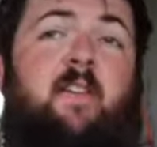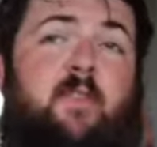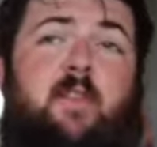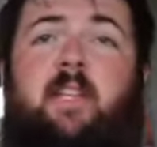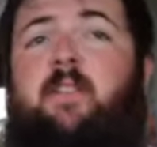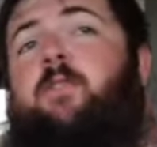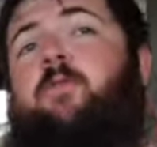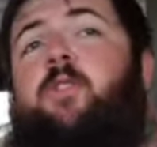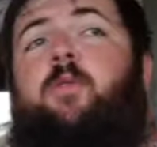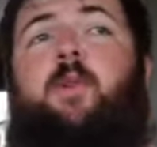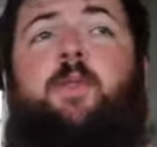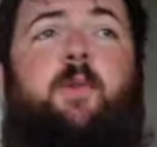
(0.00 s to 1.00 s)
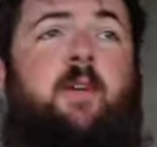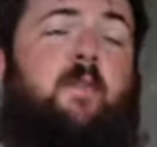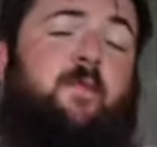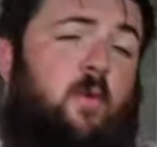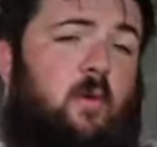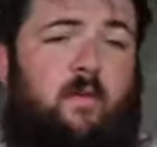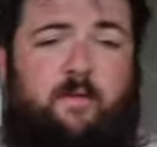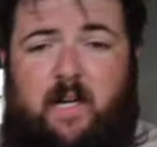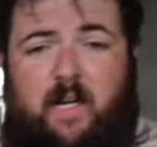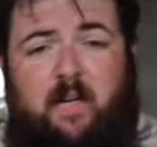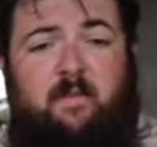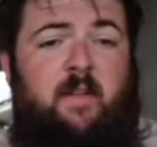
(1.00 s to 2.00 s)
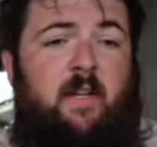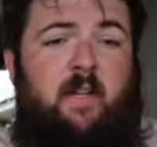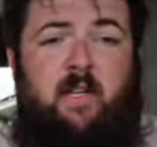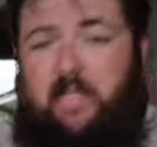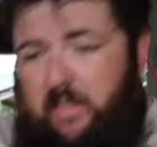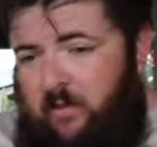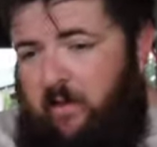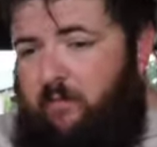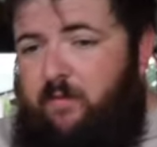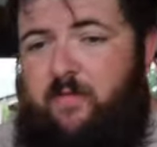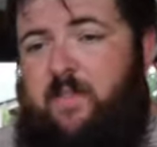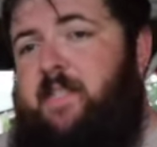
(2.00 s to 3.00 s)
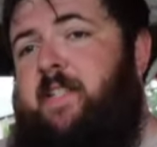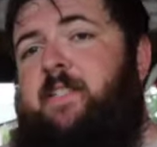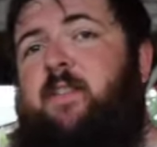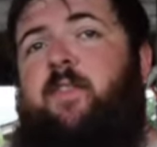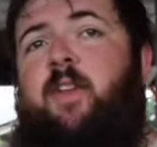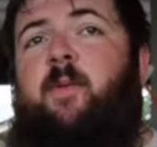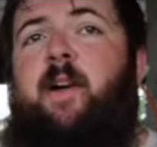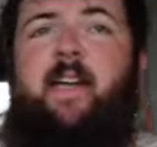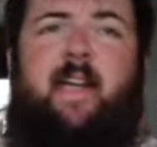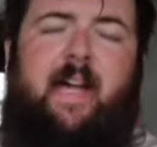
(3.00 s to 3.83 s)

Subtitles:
If you need to do 2 or 3 or 4 or 5, you can get 50, 60 feet away.